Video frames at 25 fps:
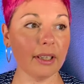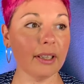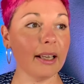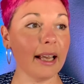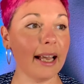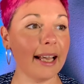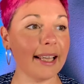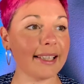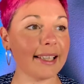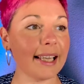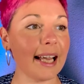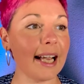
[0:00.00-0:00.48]

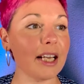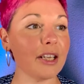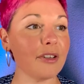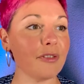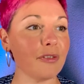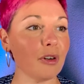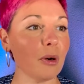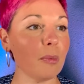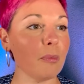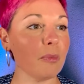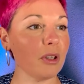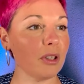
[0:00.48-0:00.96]
Aside
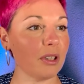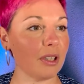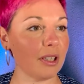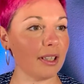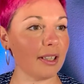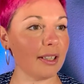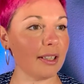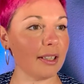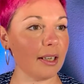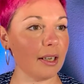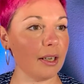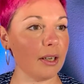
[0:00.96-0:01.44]
from the
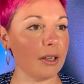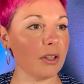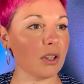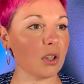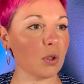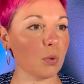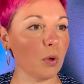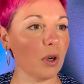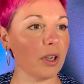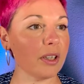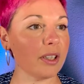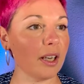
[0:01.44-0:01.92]
distance,
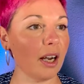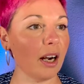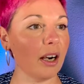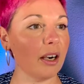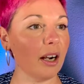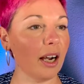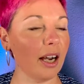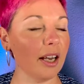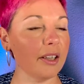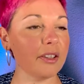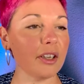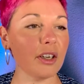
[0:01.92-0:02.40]
what are
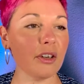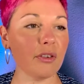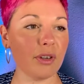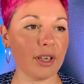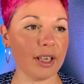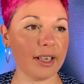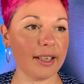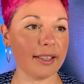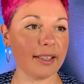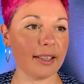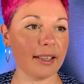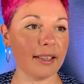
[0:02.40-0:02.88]
other
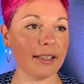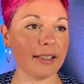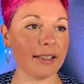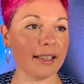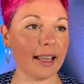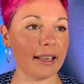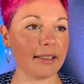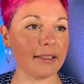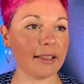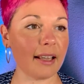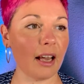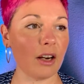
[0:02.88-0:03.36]
reasons
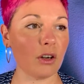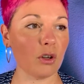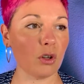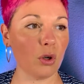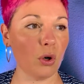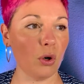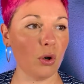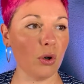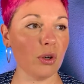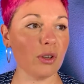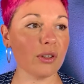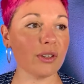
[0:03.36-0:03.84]
that can
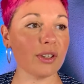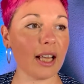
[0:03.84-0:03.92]
cause